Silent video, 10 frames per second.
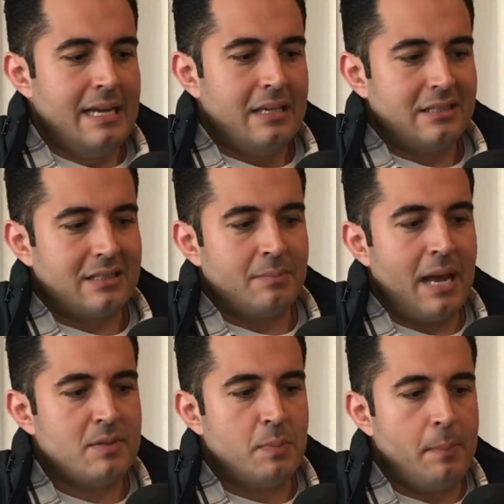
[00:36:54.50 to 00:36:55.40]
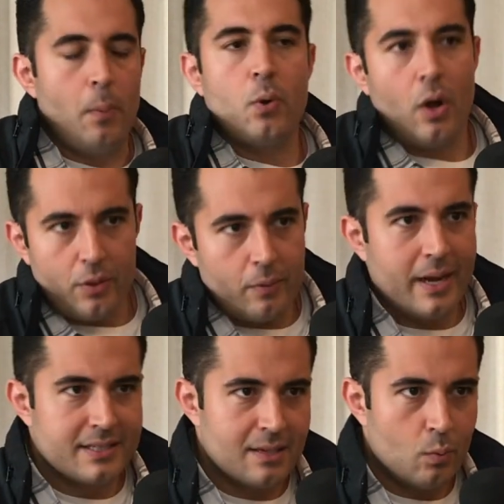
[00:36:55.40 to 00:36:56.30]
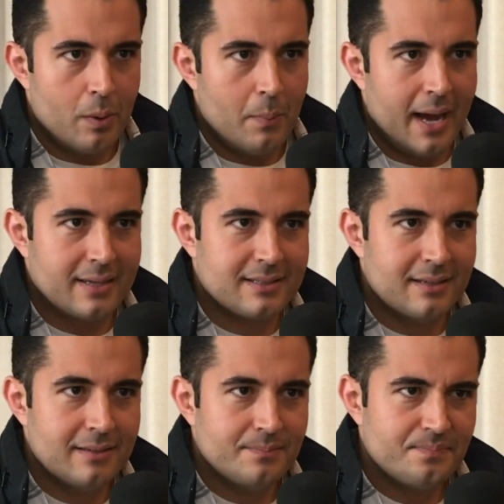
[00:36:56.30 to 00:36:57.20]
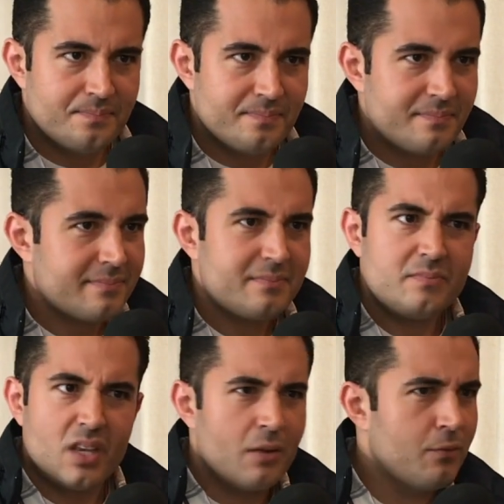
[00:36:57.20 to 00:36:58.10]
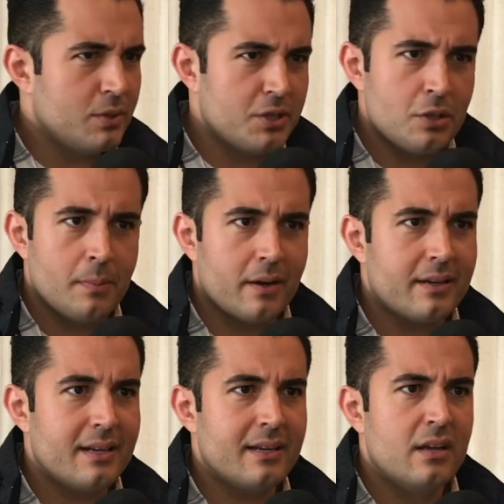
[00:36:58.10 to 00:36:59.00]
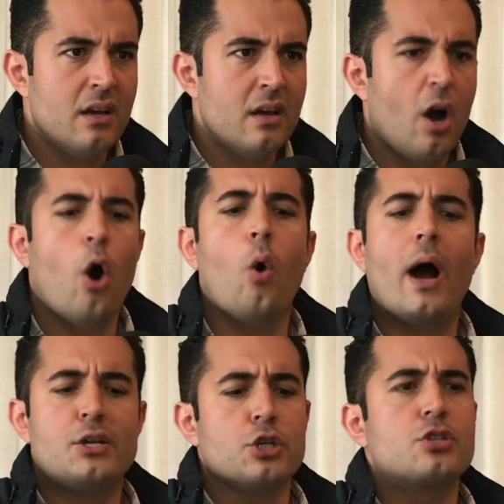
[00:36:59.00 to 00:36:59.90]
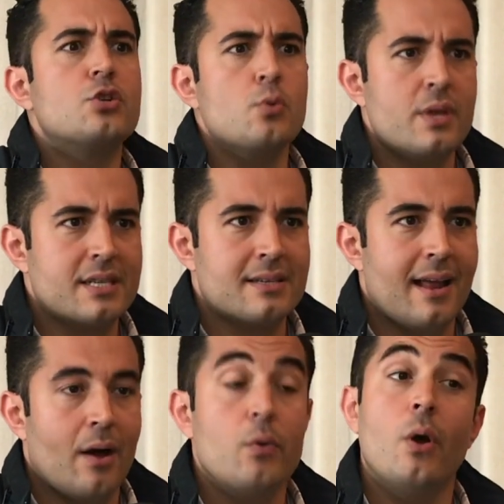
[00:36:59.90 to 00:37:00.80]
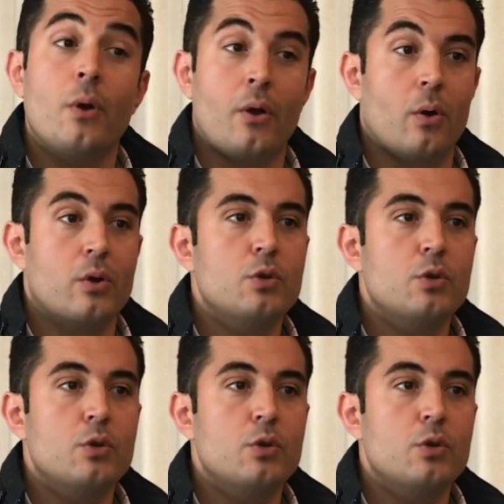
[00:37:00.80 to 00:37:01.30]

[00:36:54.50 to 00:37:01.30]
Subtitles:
sometimes people put all their eggs in one basket for digital marketing. Oh, I just do this now. No. You